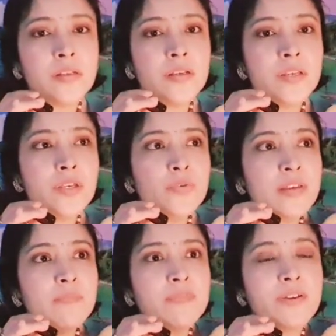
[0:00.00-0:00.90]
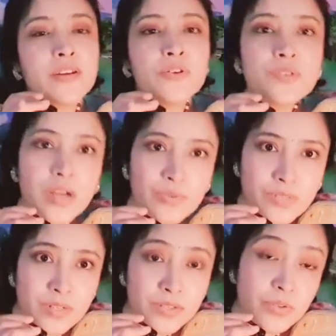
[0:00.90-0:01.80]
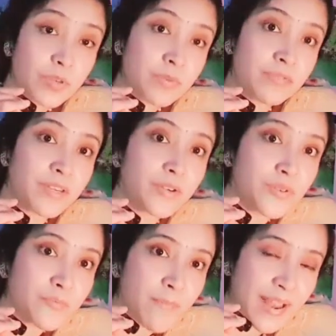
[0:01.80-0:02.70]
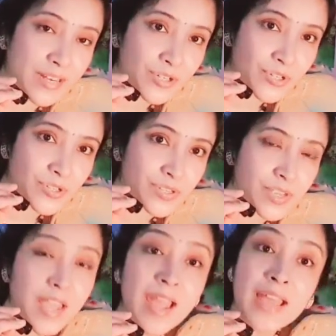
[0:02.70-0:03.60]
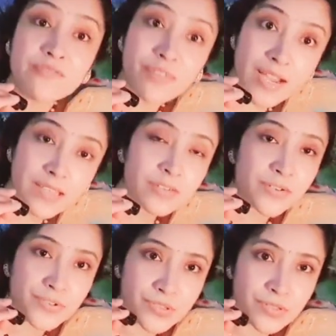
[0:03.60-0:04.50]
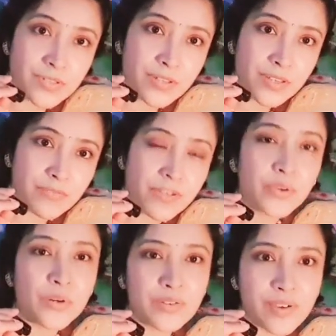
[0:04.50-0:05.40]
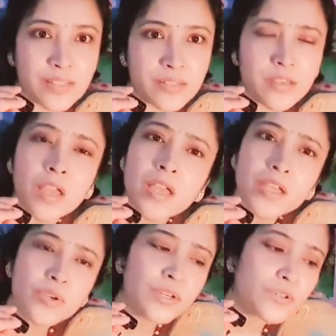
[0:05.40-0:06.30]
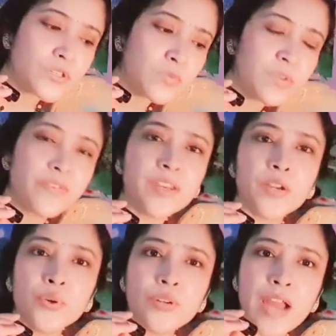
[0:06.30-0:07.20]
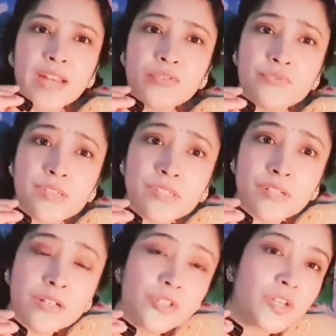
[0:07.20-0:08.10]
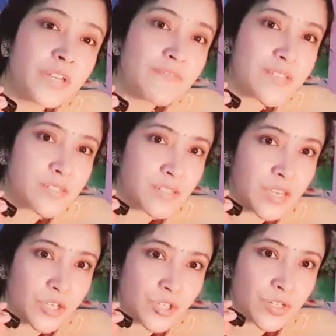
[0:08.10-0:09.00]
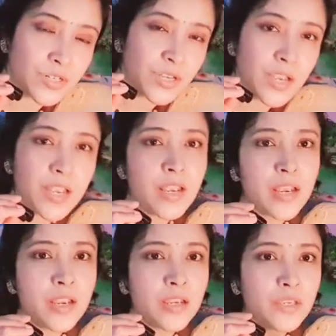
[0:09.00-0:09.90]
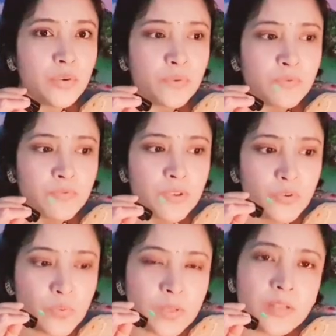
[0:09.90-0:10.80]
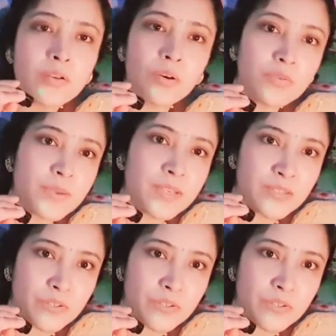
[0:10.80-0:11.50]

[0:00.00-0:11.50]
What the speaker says: you can be very good counselors, you can be very good managers, advisors, very good advisors. You can also be very good at research, investigation. You will always,